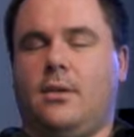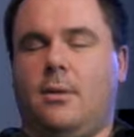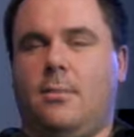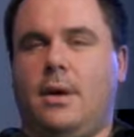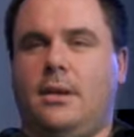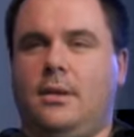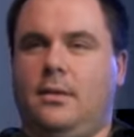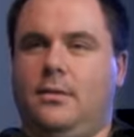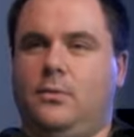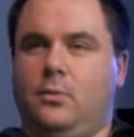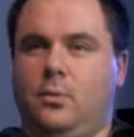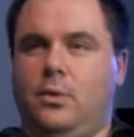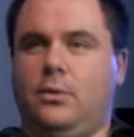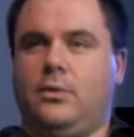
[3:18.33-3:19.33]
Combat is
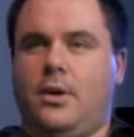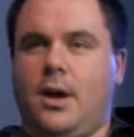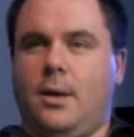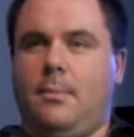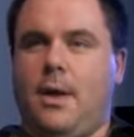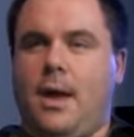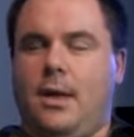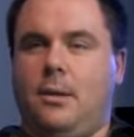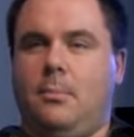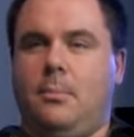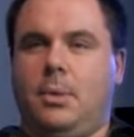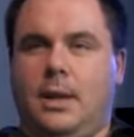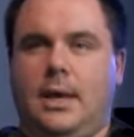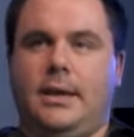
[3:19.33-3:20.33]
real time
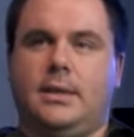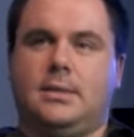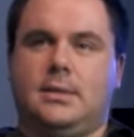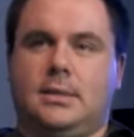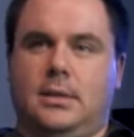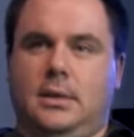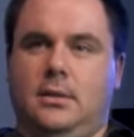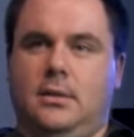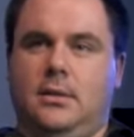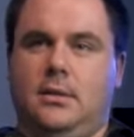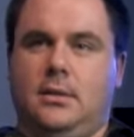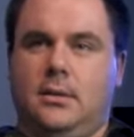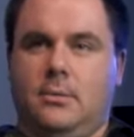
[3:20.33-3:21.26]
and player skill